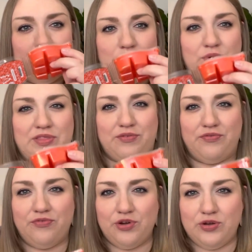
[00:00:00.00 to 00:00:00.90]
with the
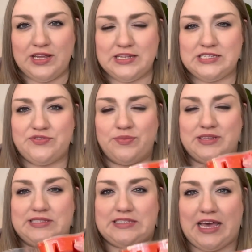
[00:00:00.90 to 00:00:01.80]
fruitiness from
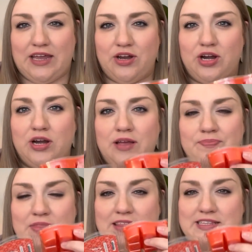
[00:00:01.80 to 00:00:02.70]
the cider
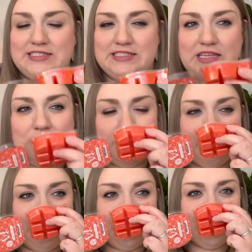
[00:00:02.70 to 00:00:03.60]
and the
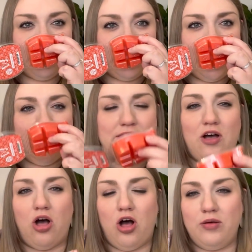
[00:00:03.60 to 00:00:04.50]
cinnamon
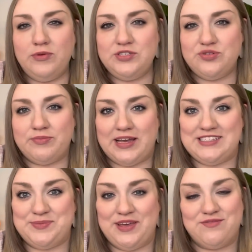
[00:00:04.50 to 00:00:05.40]
that almost
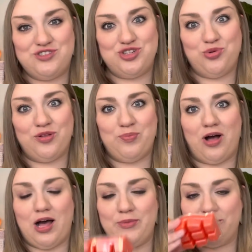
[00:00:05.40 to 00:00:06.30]
reminds me of jeweled
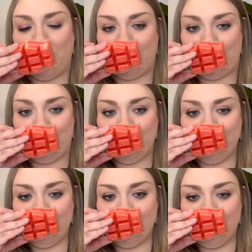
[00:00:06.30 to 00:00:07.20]
pomegranate
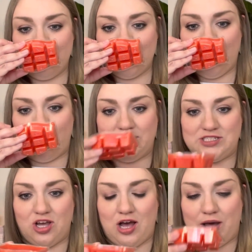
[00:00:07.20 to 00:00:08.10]
on the
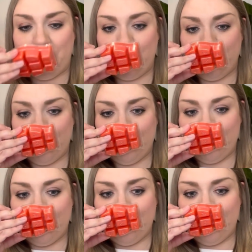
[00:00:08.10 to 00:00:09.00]
top.
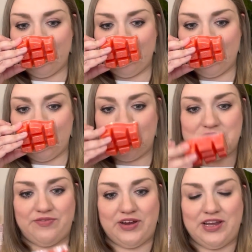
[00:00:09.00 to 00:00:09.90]
It's
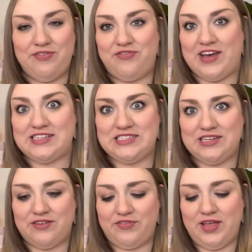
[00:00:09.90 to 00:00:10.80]
a very
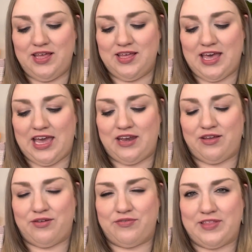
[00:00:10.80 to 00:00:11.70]
festive, kind
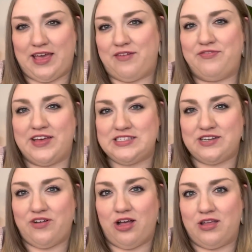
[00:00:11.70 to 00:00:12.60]
of like a
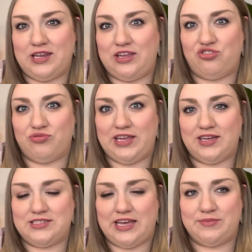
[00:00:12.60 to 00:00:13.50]
festive holiday drink
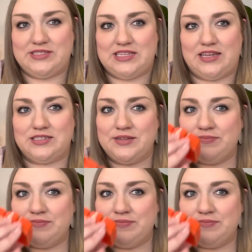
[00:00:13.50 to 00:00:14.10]
type scent.